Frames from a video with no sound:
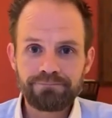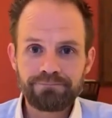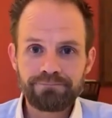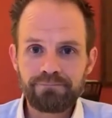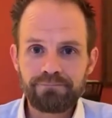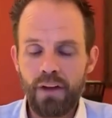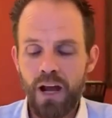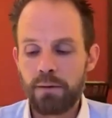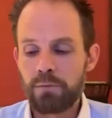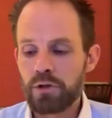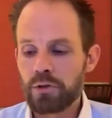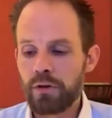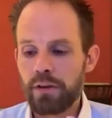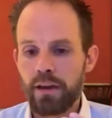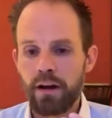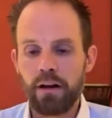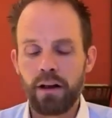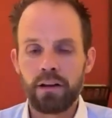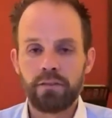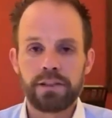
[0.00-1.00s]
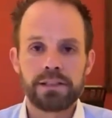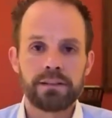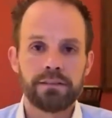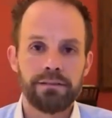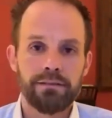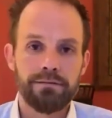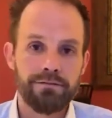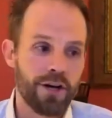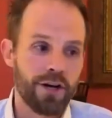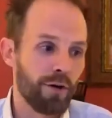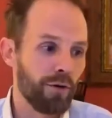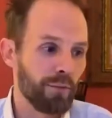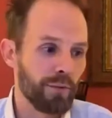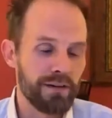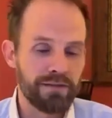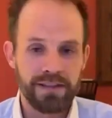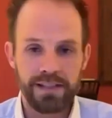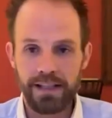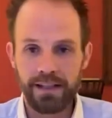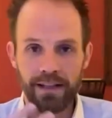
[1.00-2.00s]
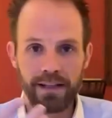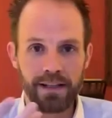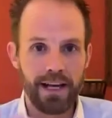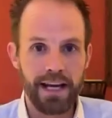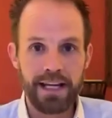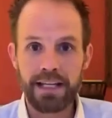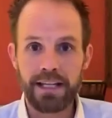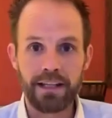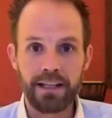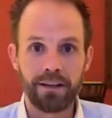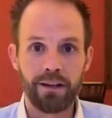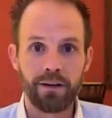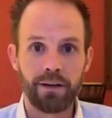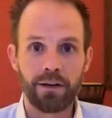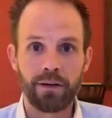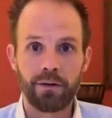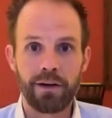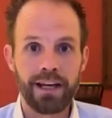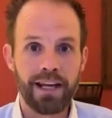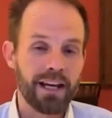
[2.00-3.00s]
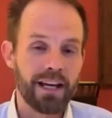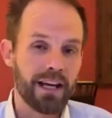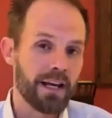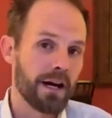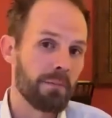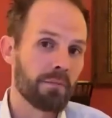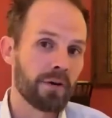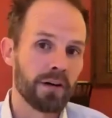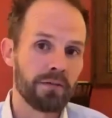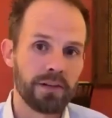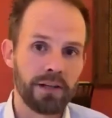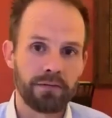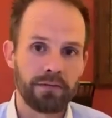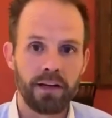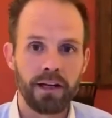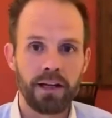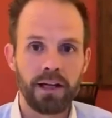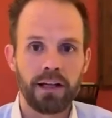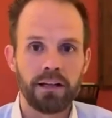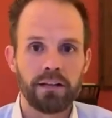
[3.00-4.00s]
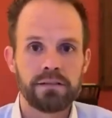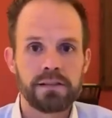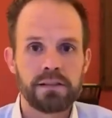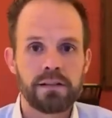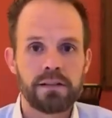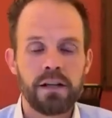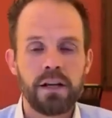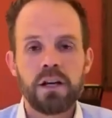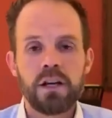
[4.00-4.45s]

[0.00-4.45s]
I'm sure that all of us know that we've seen the Nike logo in any number of different colors.